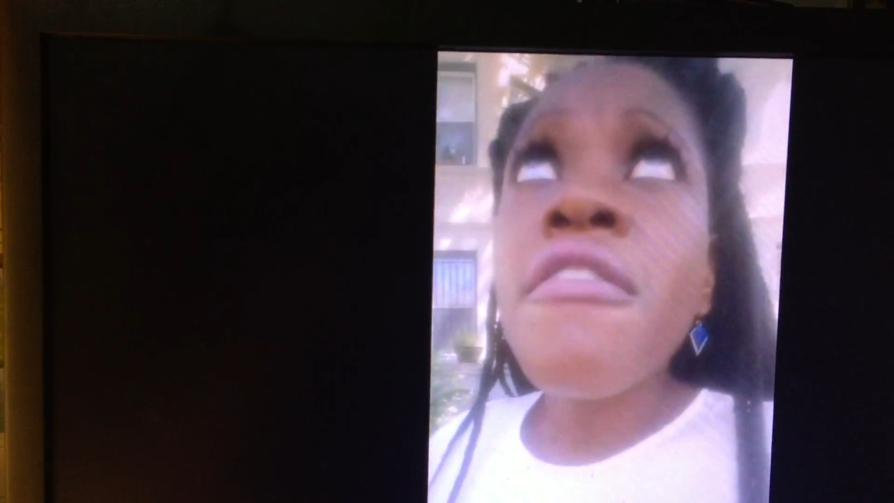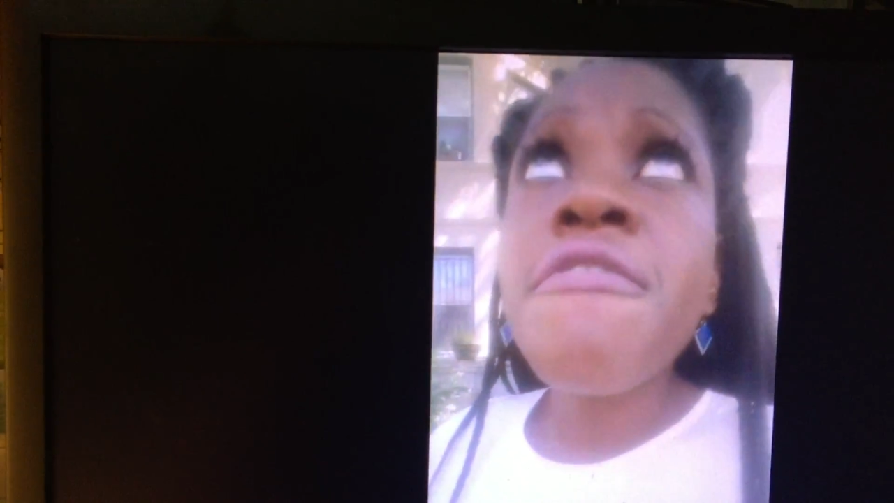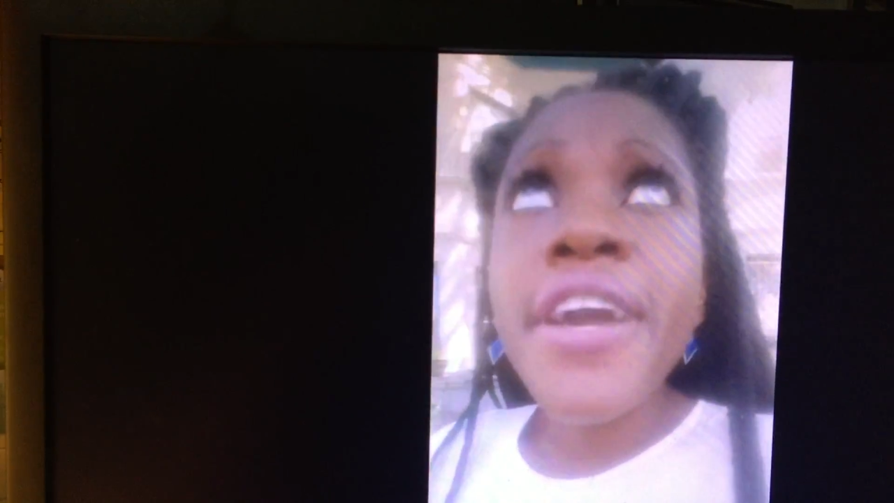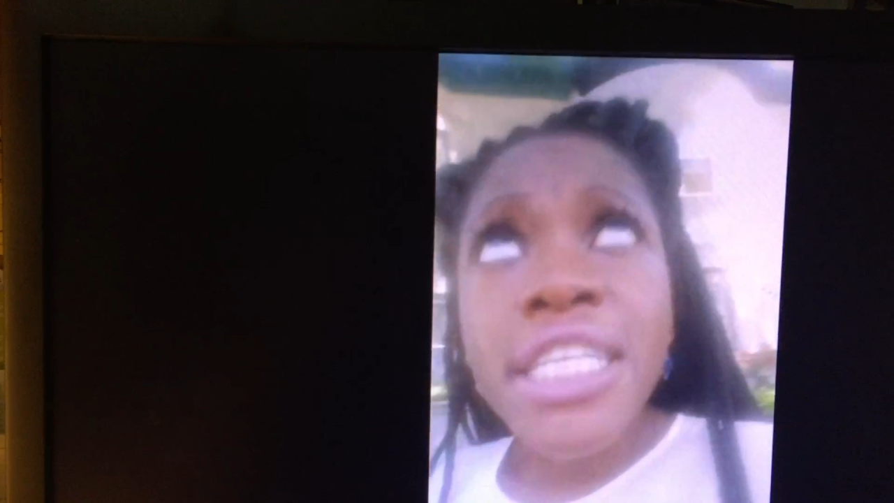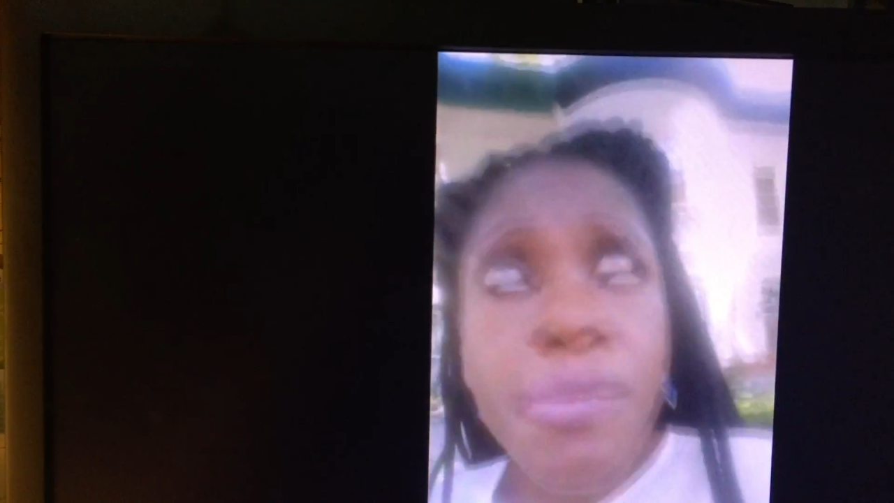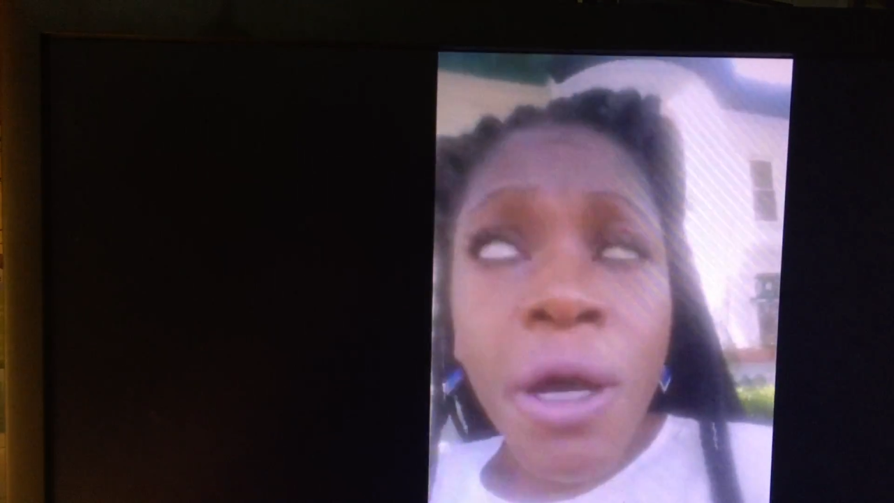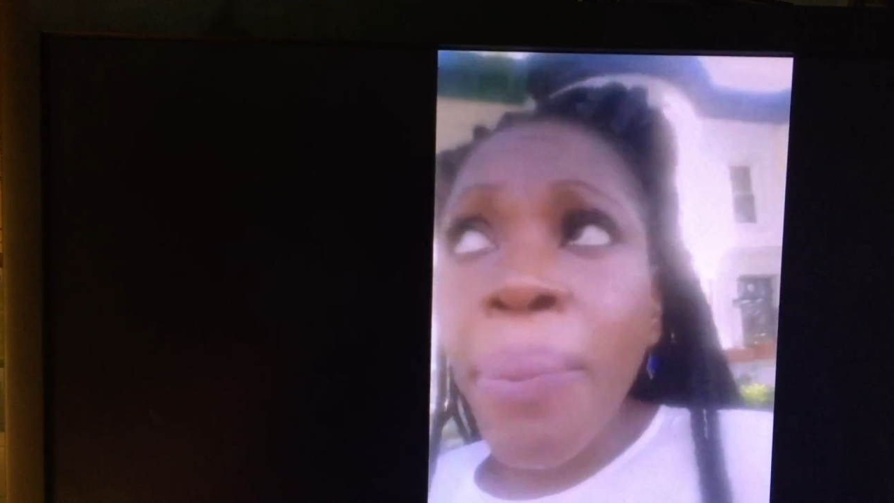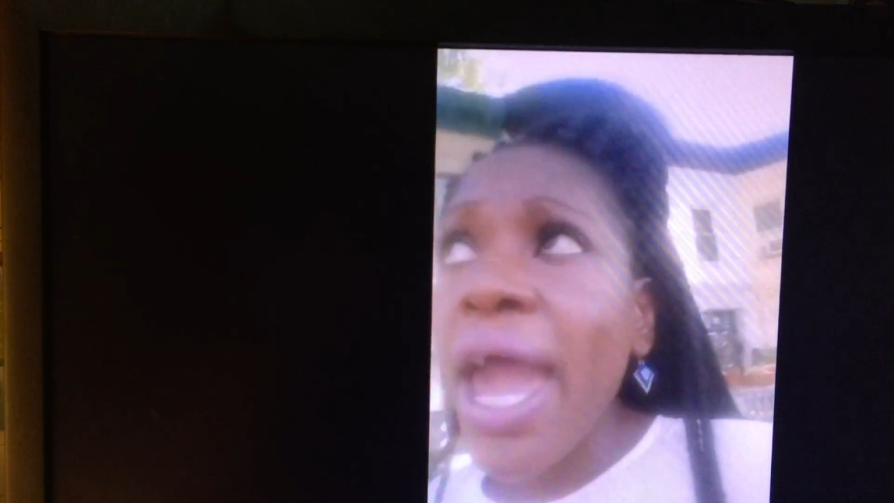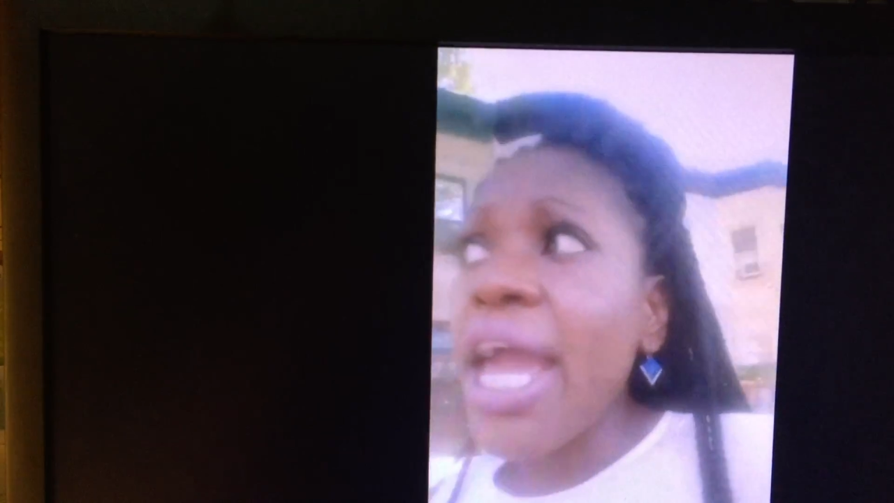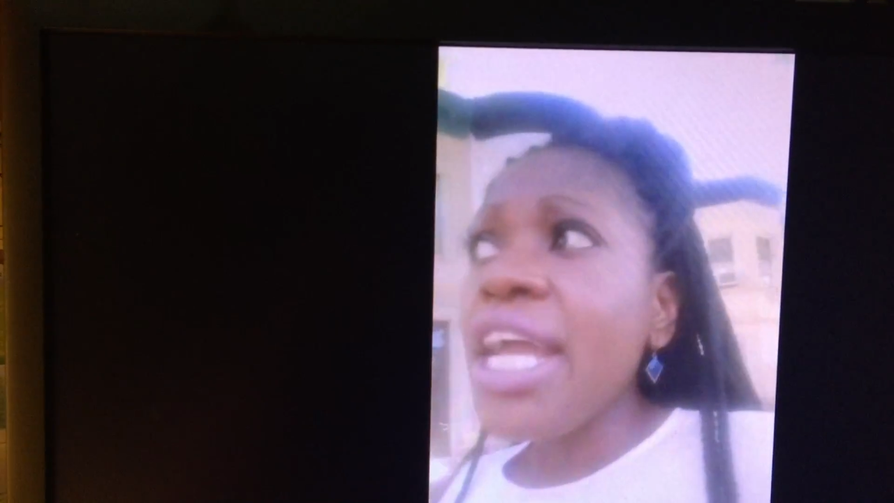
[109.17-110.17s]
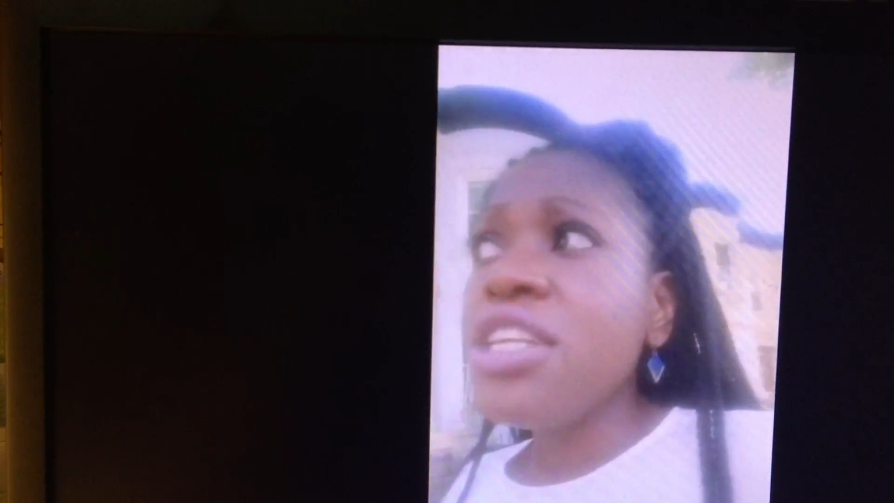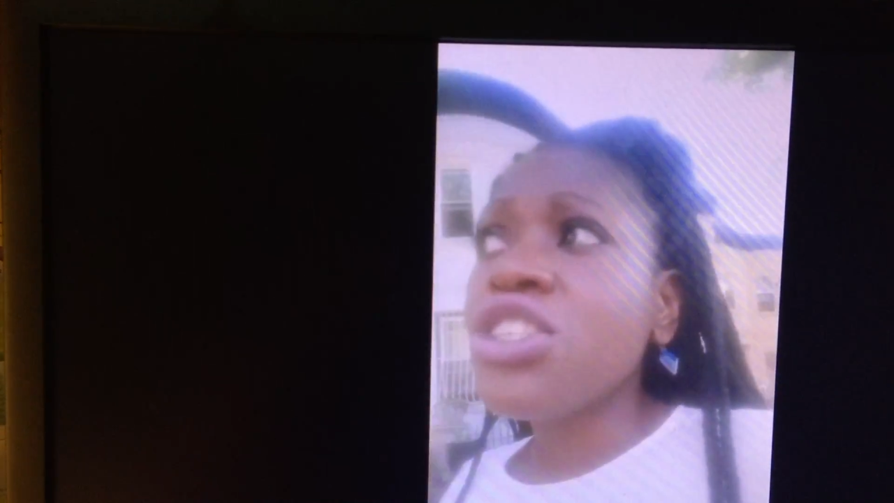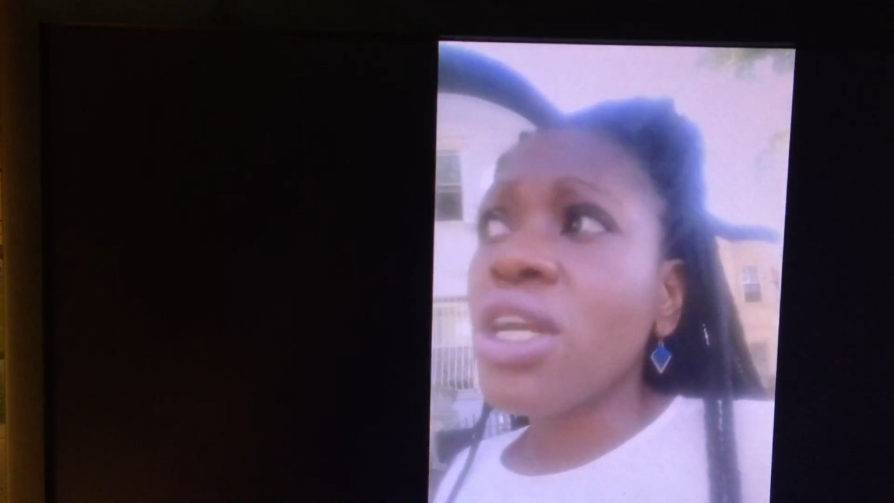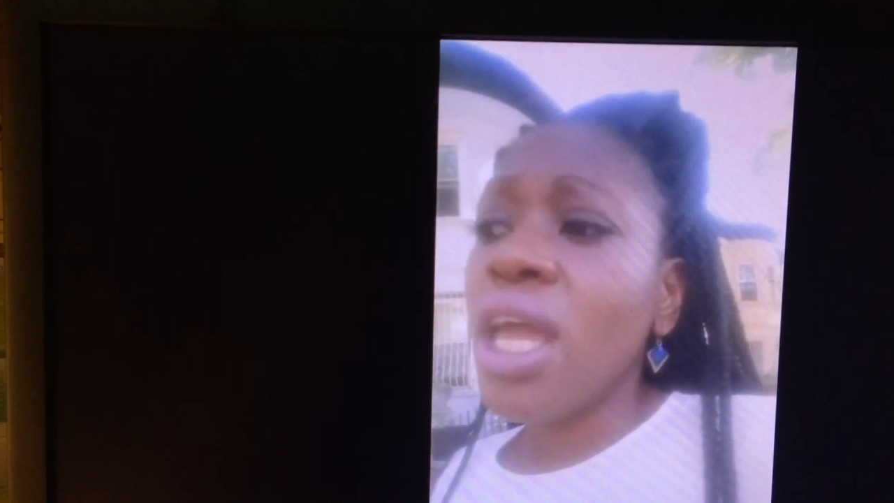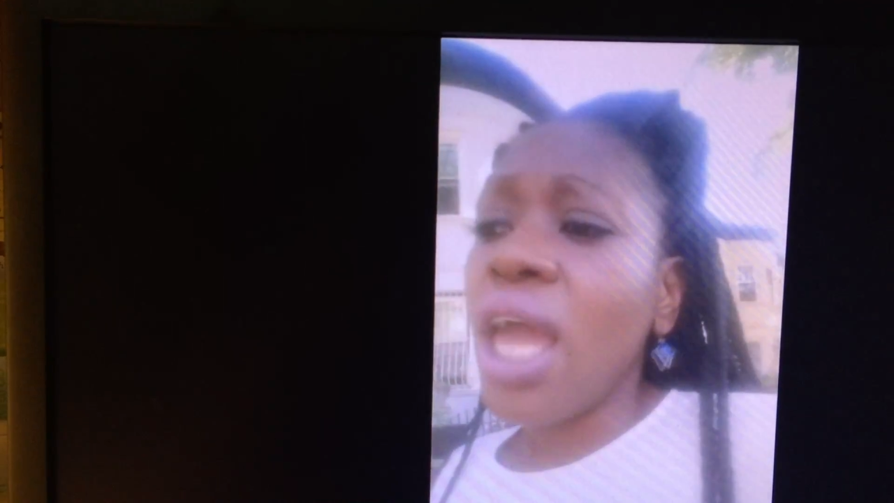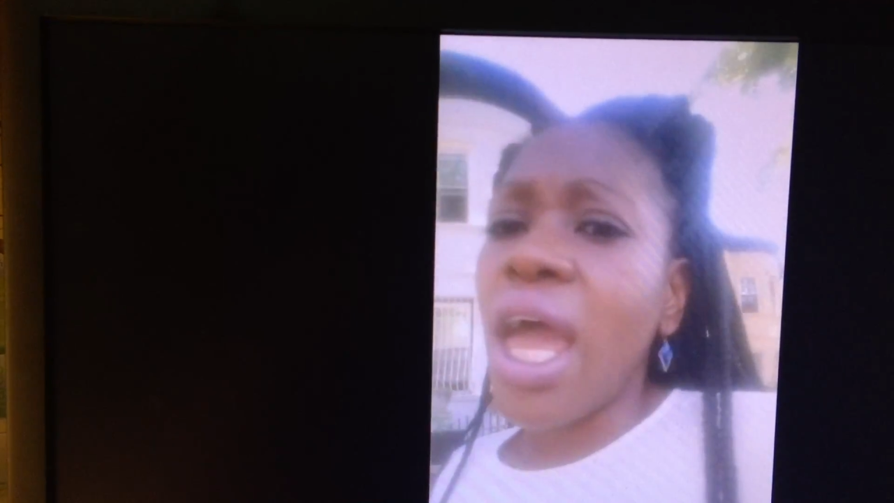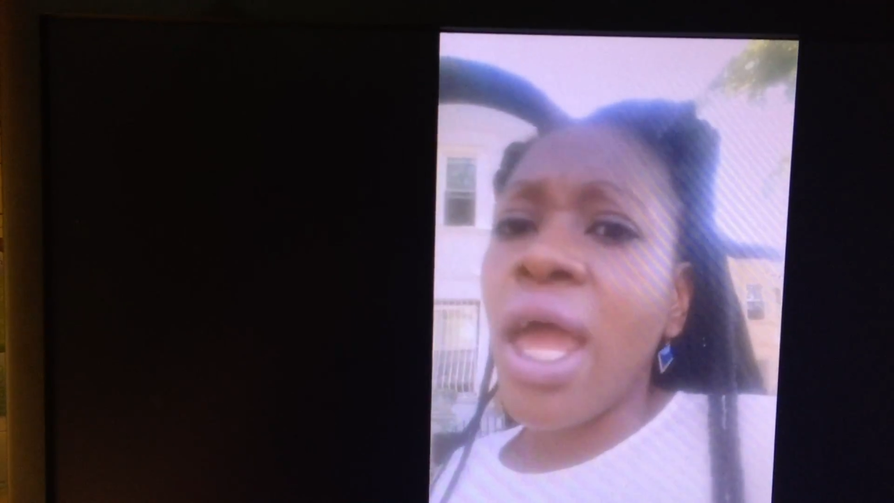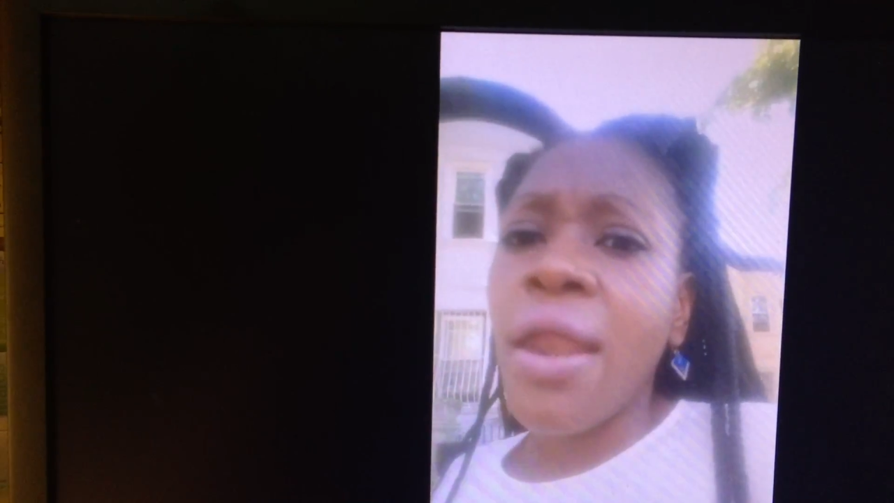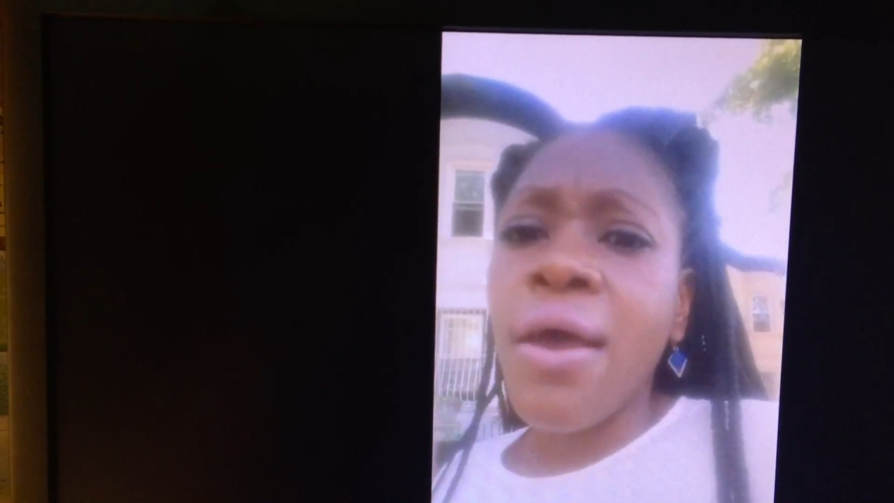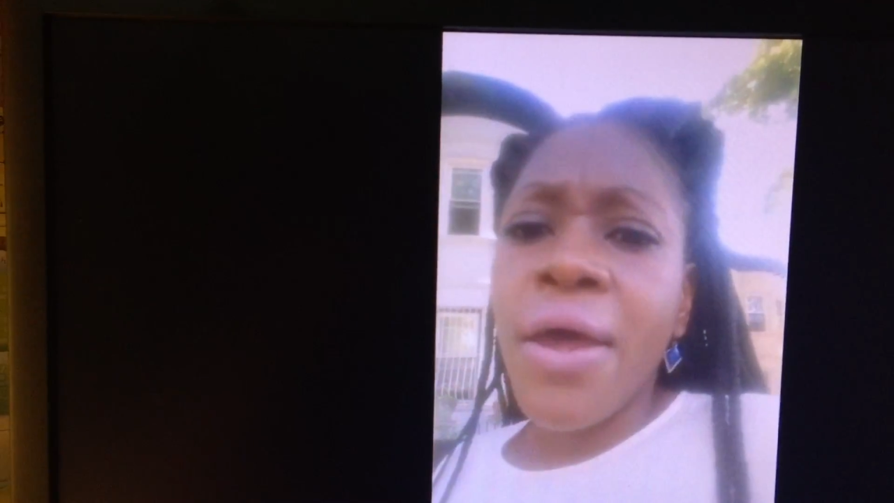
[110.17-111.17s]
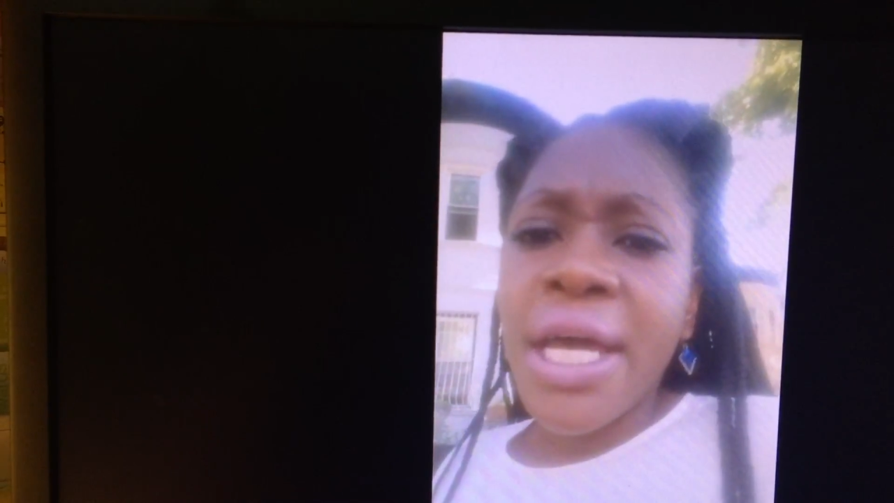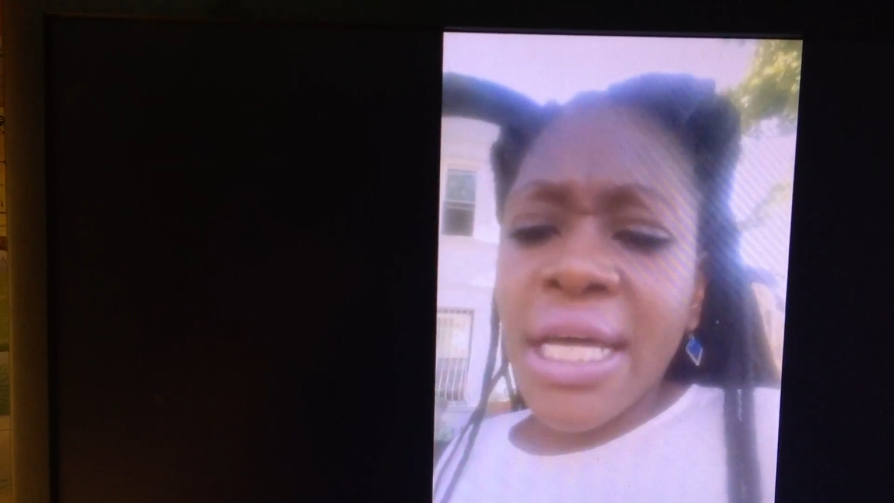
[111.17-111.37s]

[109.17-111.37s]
Facebook page, and